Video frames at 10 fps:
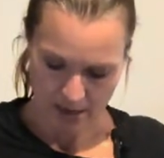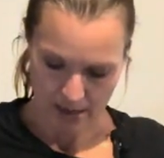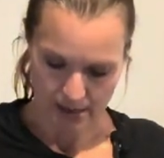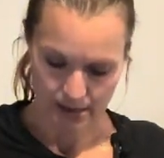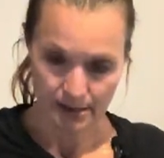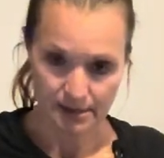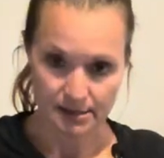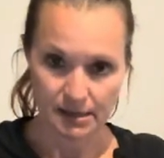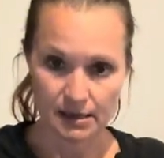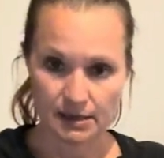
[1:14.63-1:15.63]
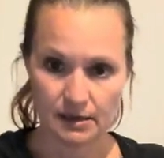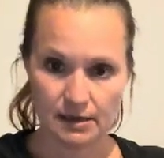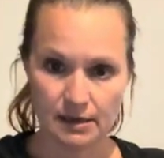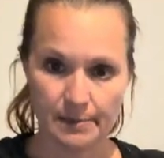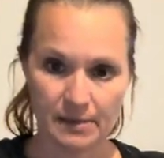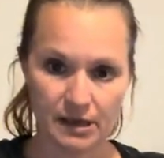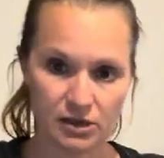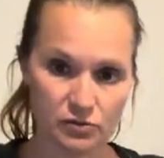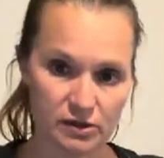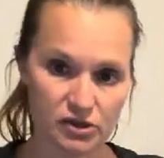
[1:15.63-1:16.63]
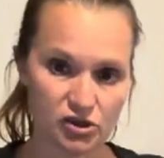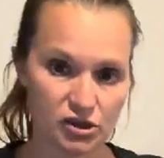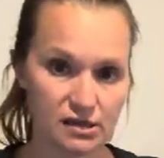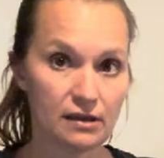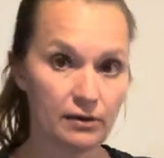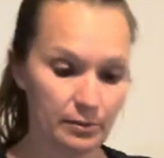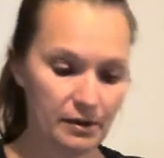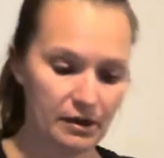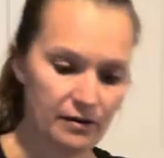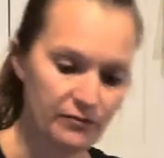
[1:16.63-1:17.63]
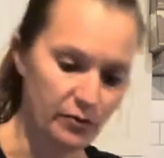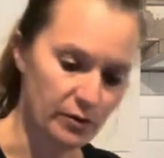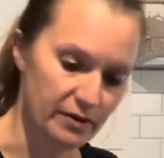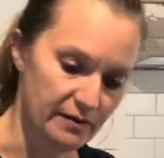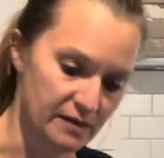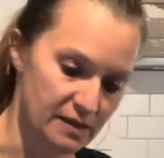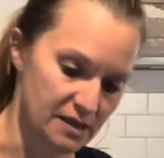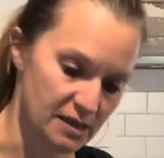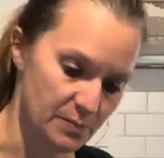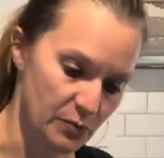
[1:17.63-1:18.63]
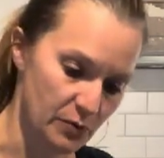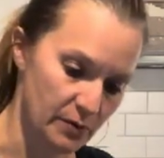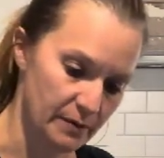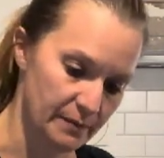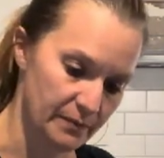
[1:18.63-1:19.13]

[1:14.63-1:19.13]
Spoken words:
And nutmeg, you need just a little bit, 1/4 of a teaspoon.